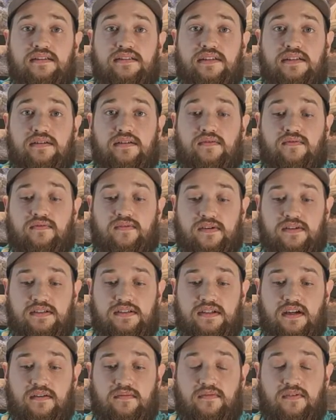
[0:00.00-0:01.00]
So
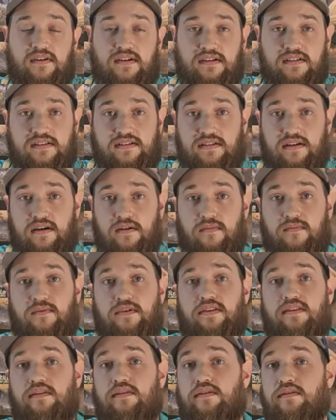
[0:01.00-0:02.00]
first off, we're going to start
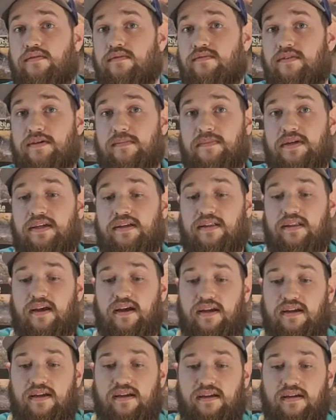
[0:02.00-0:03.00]
with UVB
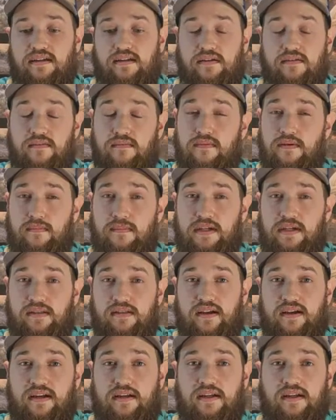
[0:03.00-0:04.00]
lighting. UVB
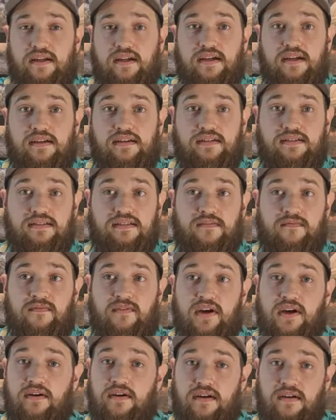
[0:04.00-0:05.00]
lighting is
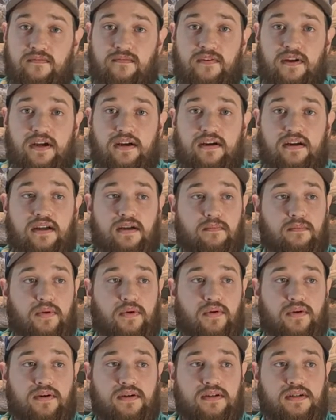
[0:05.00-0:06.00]
very, very
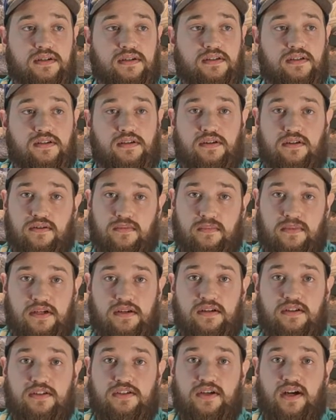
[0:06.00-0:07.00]
important to your
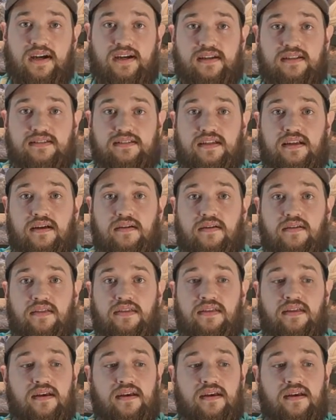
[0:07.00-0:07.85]
bearded dragon's health.